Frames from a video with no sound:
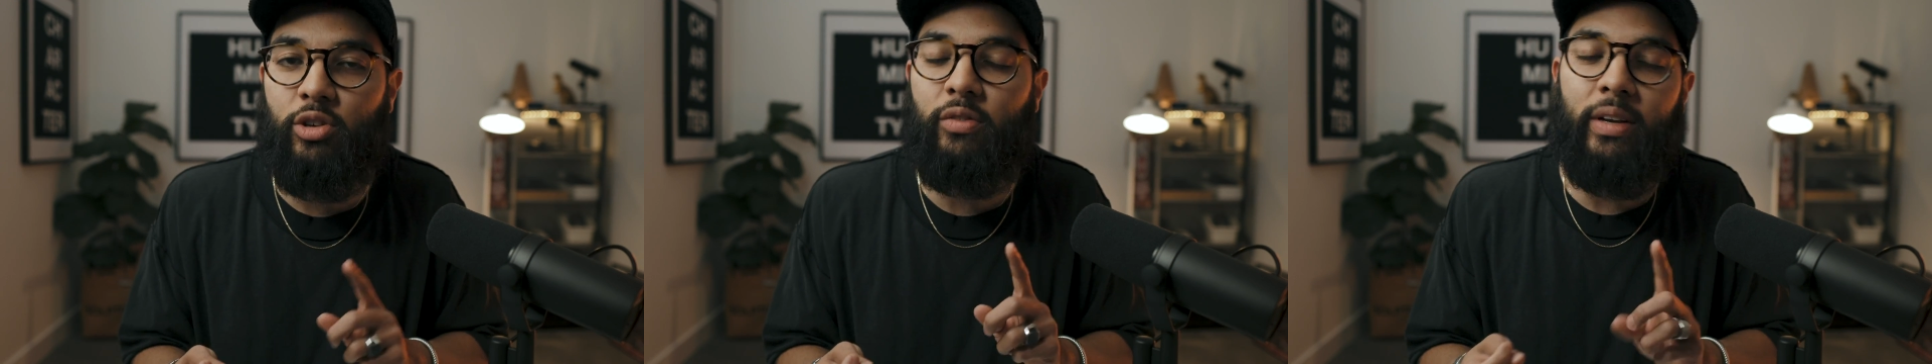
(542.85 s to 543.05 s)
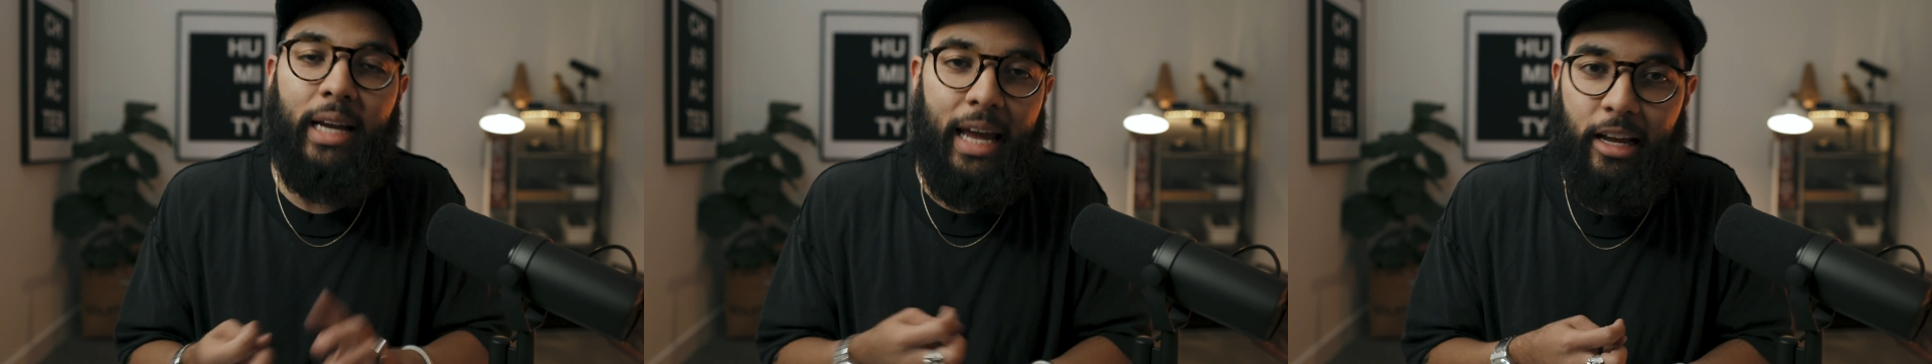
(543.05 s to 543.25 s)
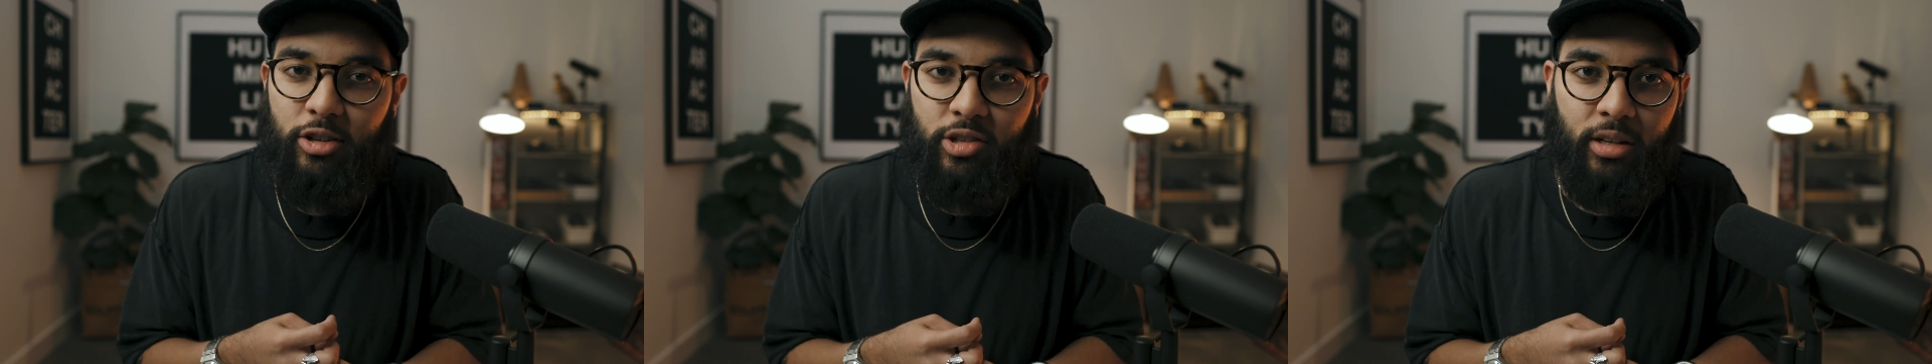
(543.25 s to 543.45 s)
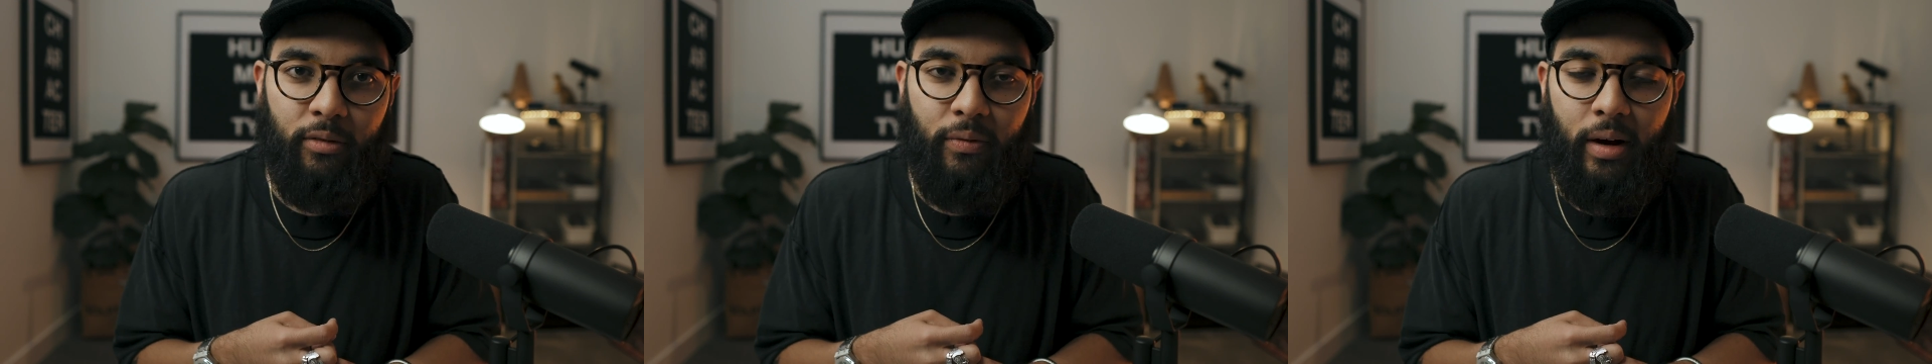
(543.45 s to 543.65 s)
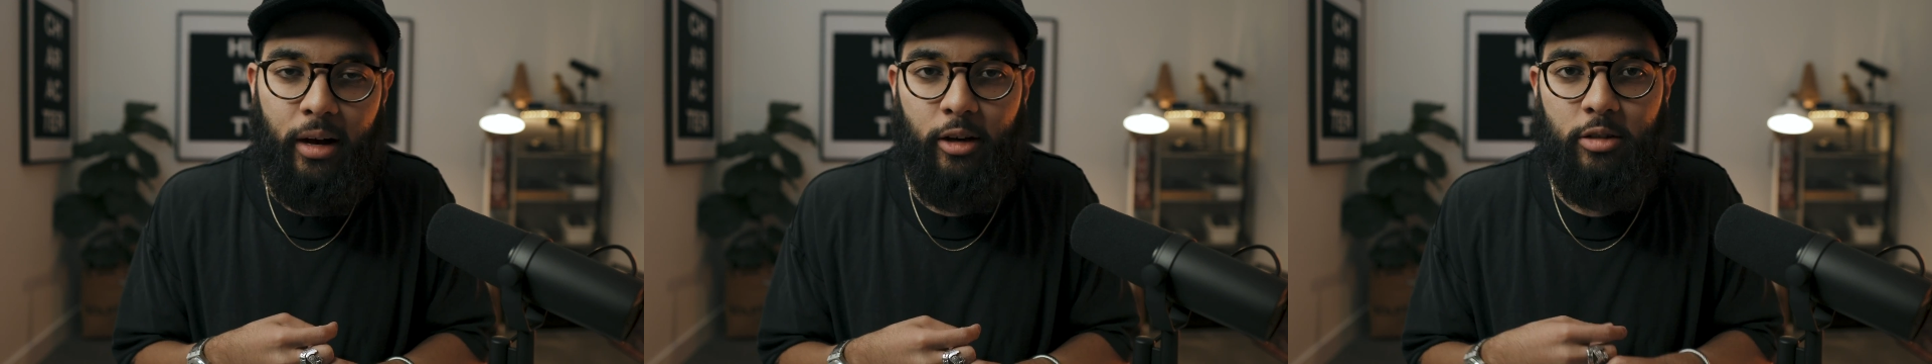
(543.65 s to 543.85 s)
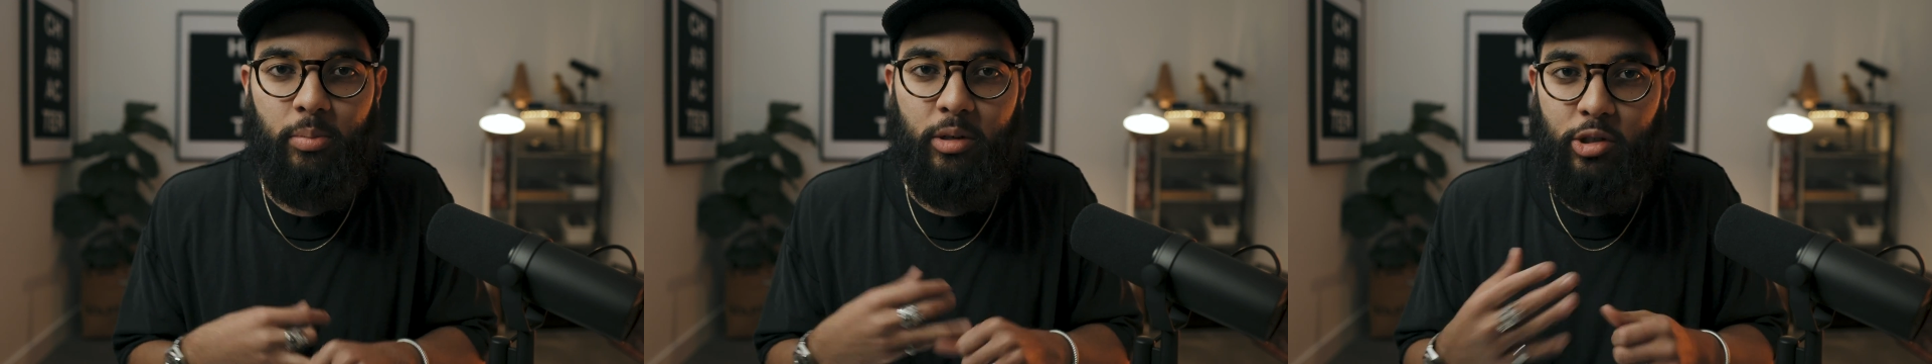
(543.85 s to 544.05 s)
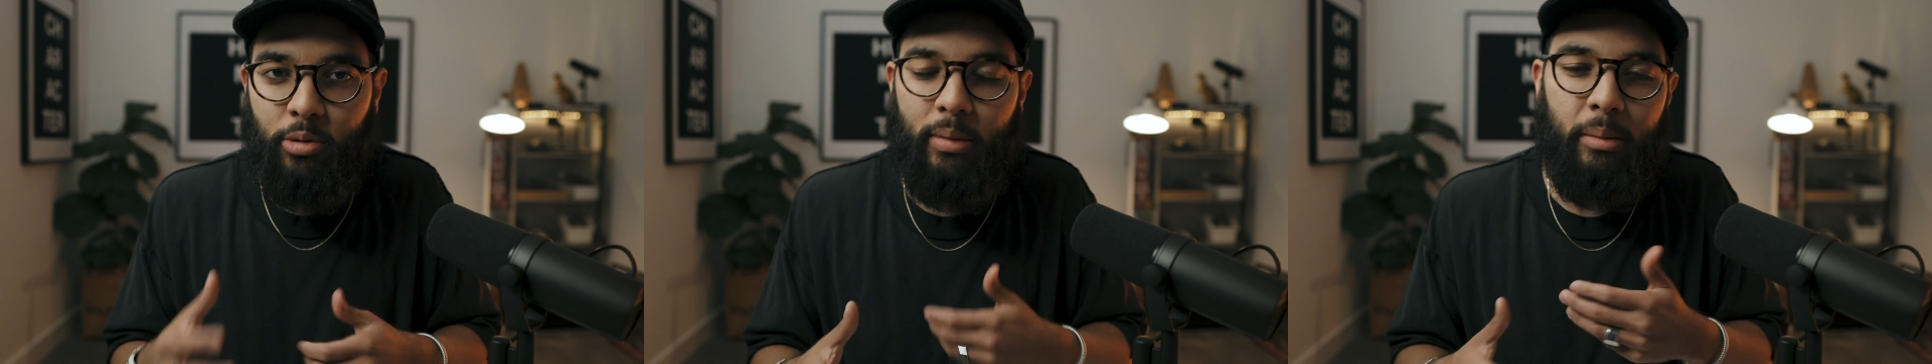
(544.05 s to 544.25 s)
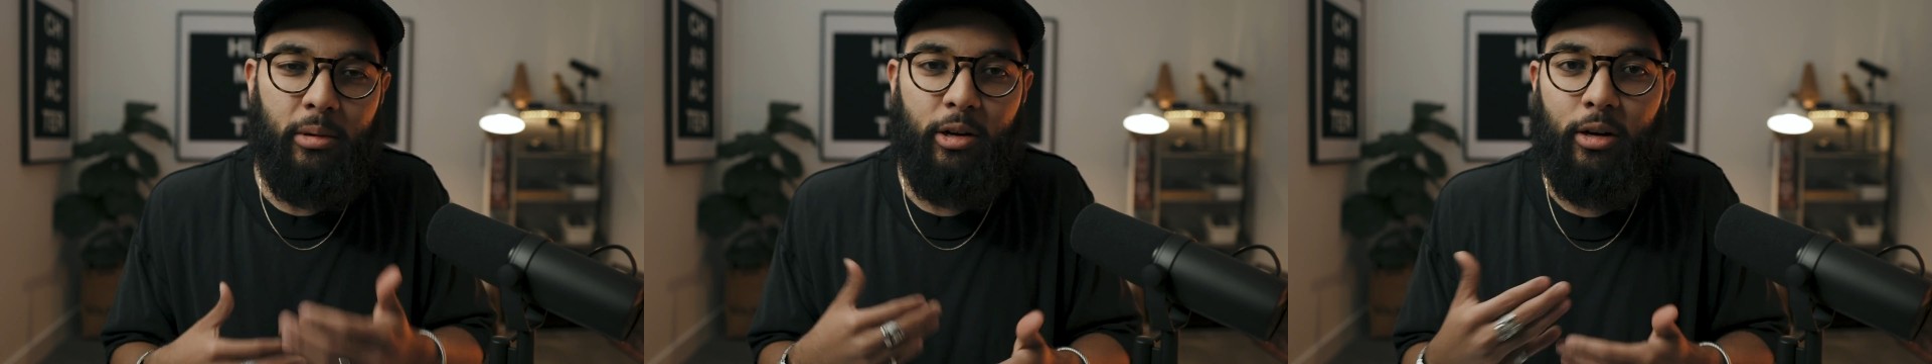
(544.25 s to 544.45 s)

or even HD files, but your maybe